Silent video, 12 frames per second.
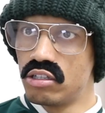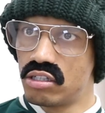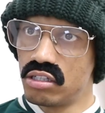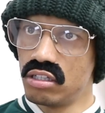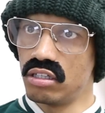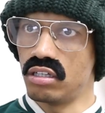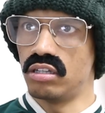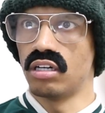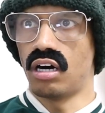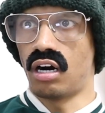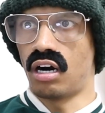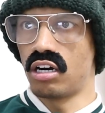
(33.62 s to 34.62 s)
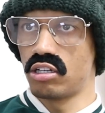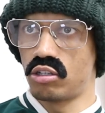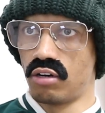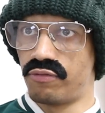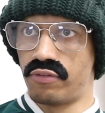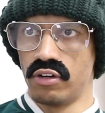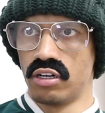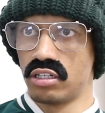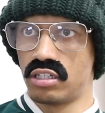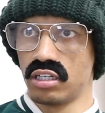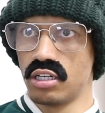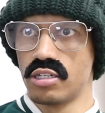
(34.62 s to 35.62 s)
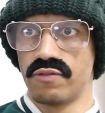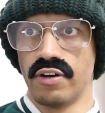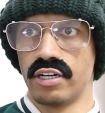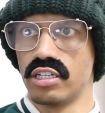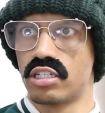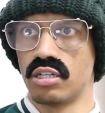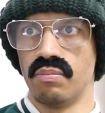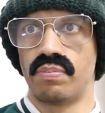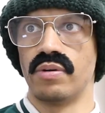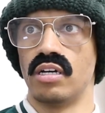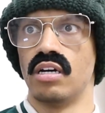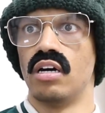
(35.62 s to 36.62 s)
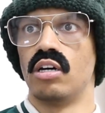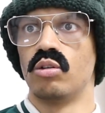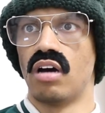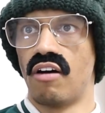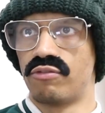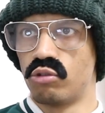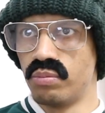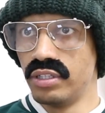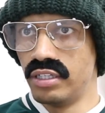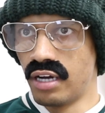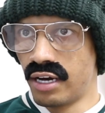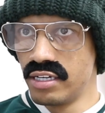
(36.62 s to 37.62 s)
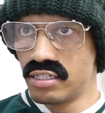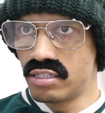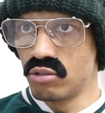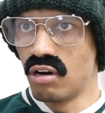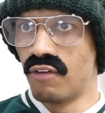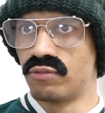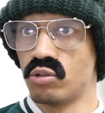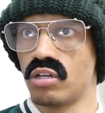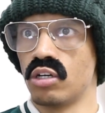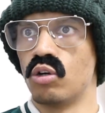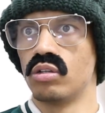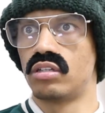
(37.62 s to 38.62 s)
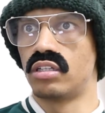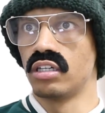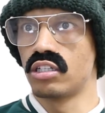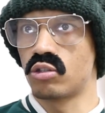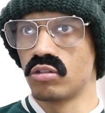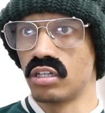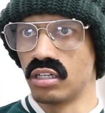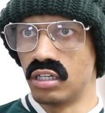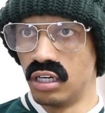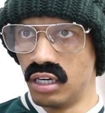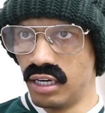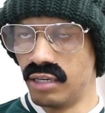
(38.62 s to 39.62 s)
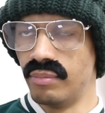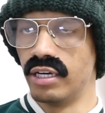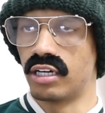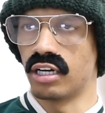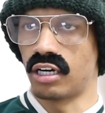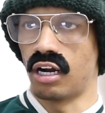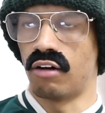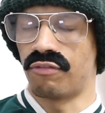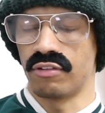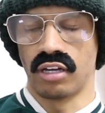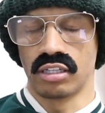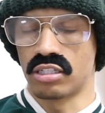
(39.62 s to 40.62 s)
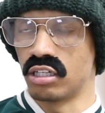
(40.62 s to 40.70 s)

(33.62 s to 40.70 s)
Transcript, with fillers: See, the art of flirting is very simple. You have to be nice, you have to say good things to the girl and make her laugh. That's